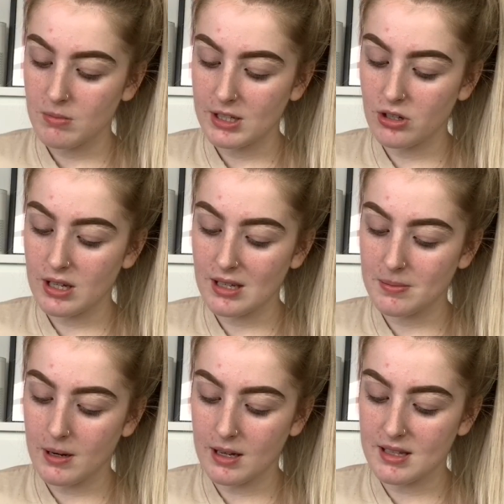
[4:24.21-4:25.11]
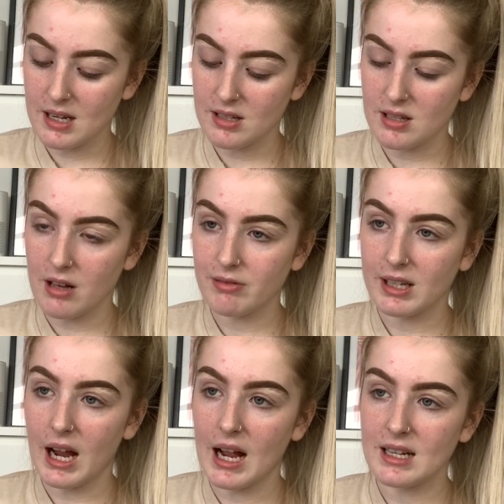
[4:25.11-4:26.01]
uni experience in itself, like,
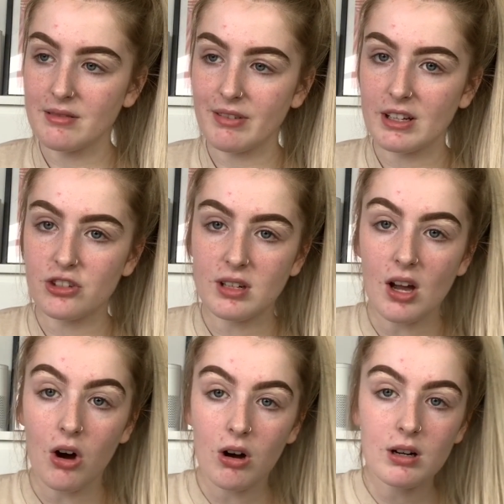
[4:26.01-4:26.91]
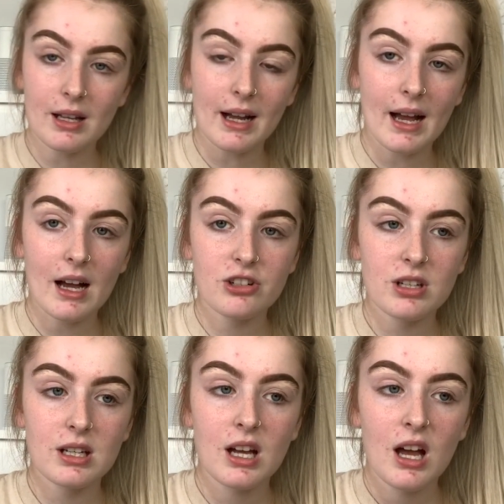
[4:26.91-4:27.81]
I didn't find uni hard. Like,
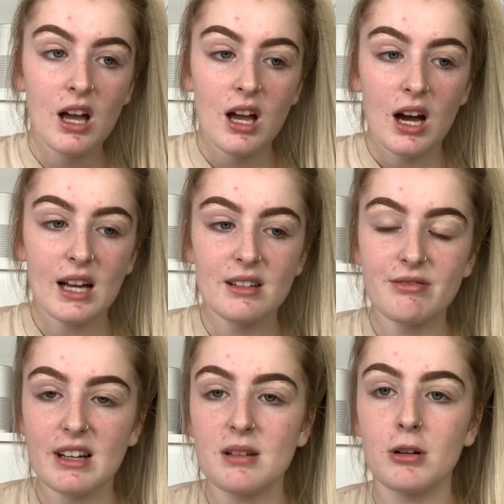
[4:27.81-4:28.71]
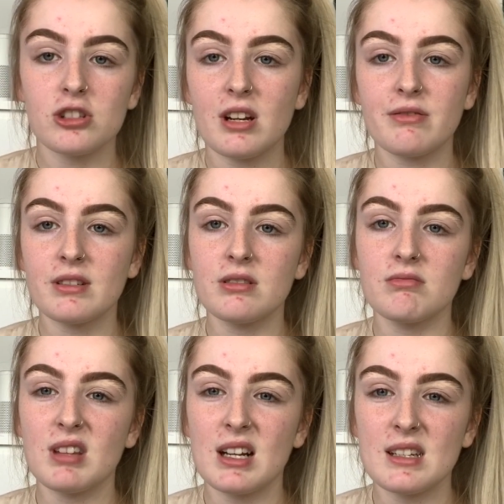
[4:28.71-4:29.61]
I didn't find it much different
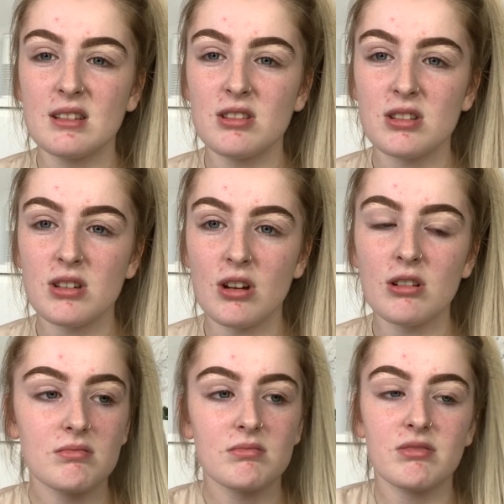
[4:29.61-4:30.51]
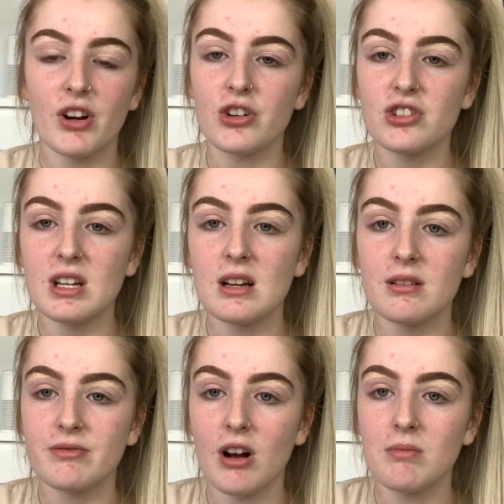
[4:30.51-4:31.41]
than I did to school. First year
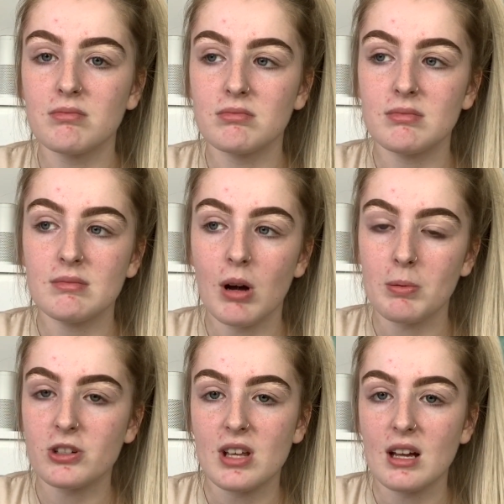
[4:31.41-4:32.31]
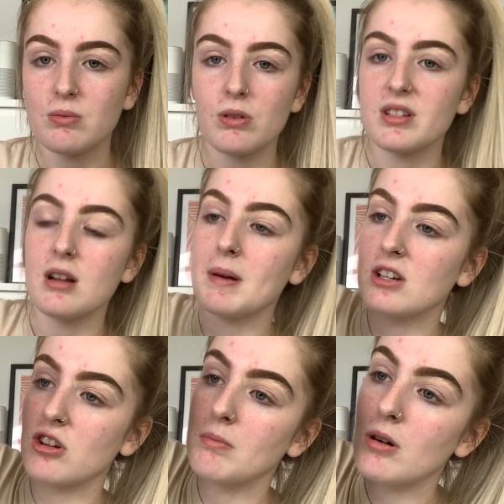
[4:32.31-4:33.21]
from upper sixth wasn't a big
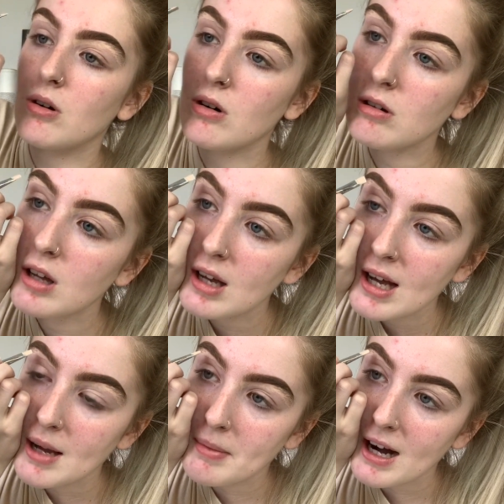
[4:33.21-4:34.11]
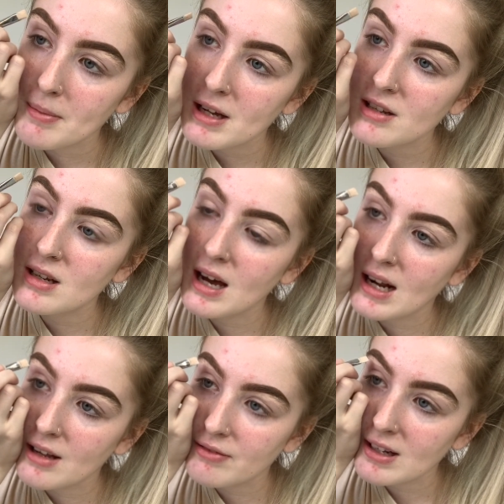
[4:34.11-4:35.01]
jump at all, in my opinion, and
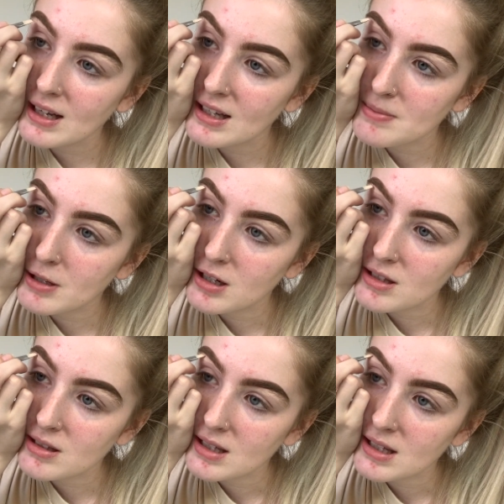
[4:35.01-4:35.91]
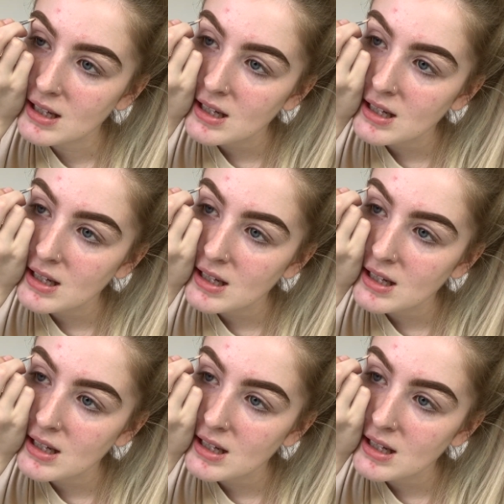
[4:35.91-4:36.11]
I feel like it's because, like,